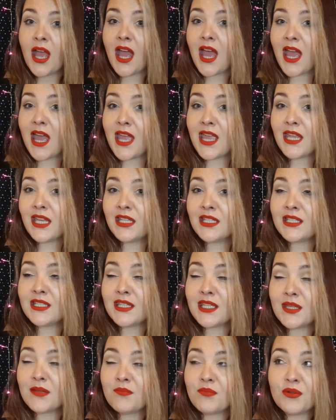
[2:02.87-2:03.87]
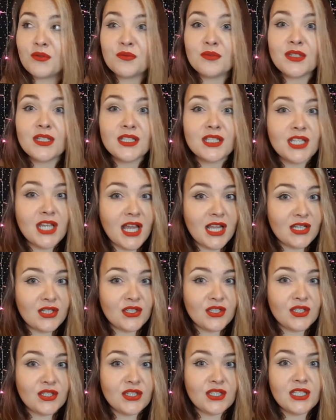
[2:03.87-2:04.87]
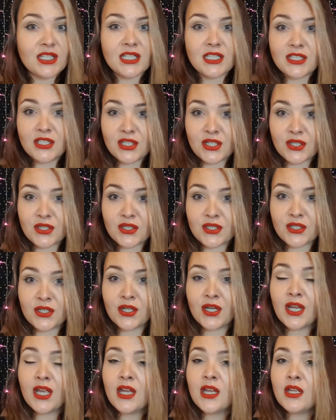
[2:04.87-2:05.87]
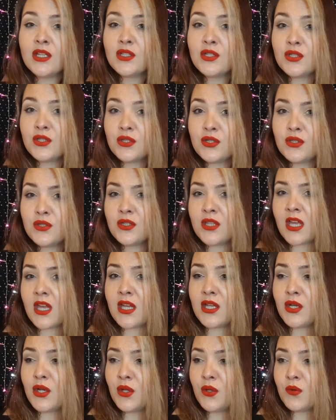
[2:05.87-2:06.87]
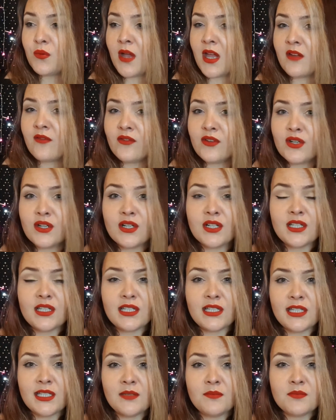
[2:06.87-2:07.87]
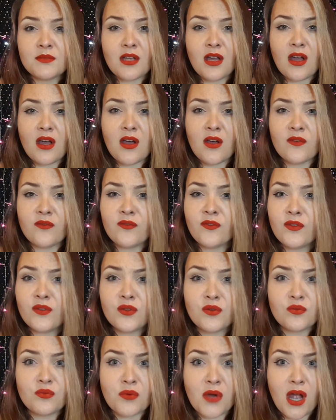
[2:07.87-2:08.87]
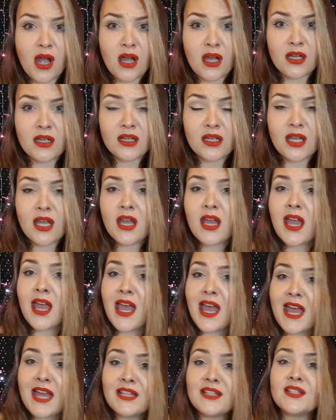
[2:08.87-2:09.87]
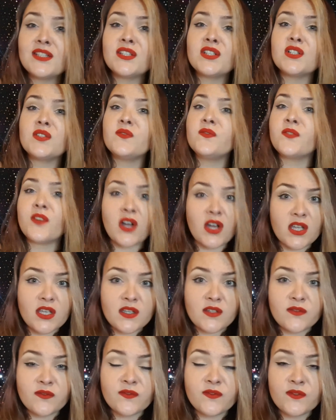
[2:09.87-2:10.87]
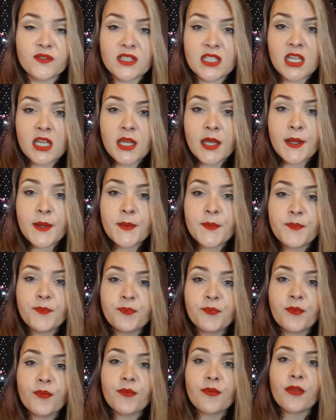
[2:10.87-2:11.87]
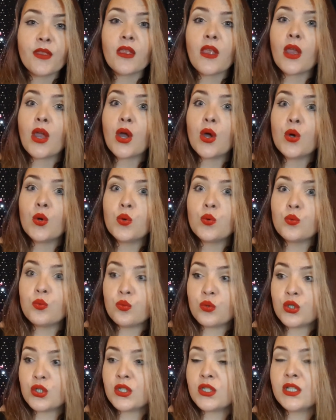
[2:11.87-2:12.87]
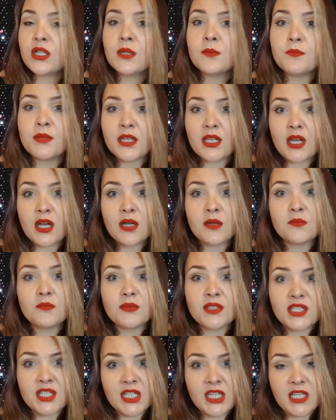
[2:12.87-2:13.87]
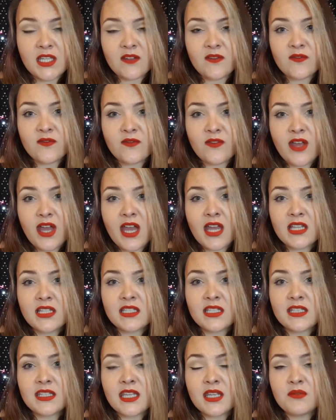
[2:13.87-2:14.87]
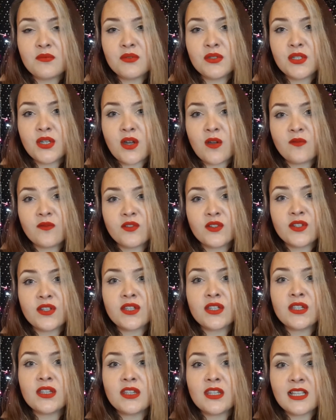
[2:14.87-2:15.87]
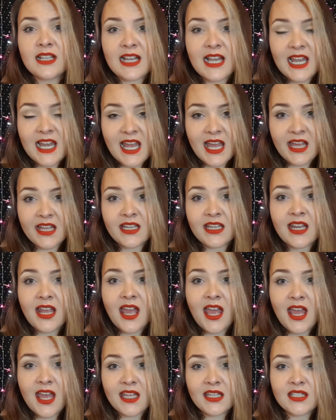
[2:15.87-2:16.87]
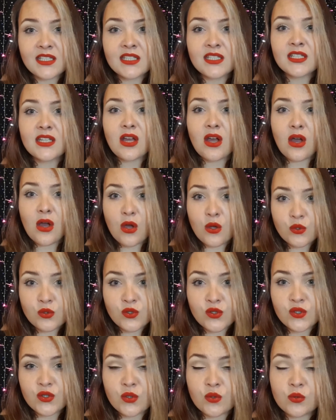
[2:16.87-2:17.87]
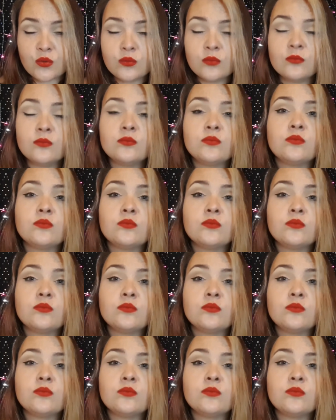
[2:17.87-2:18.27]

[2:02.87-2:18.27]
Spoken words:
and they both challenged each other that whoever leaped off the rock and survived would become chief, and they would govern the clan and also